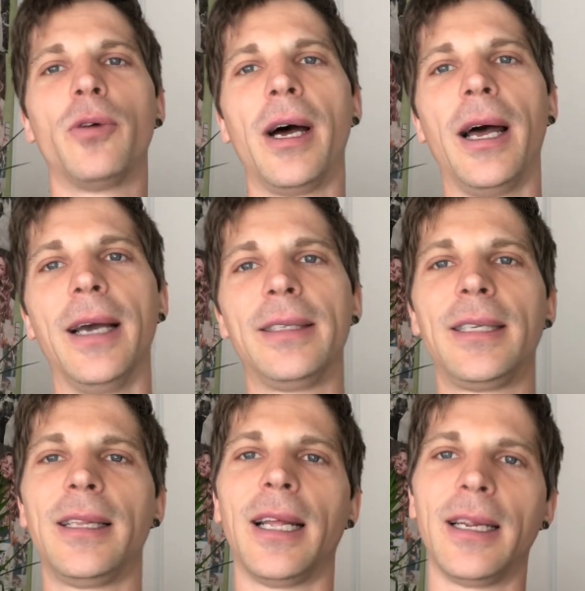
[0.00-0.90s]
why I
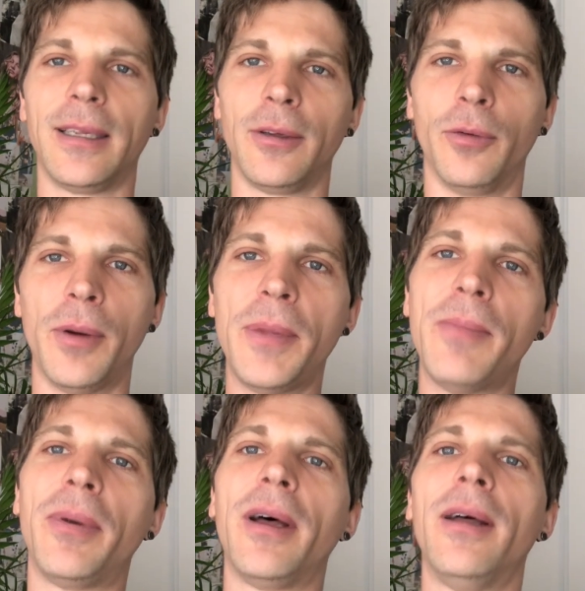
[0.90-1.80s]
said that,
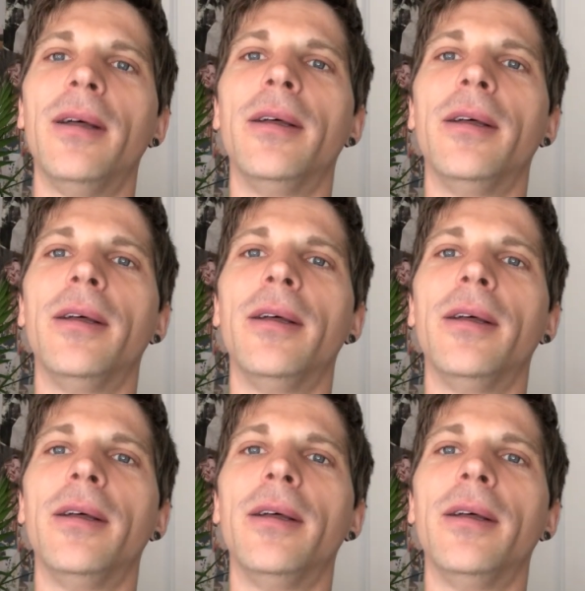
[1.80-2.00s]
remember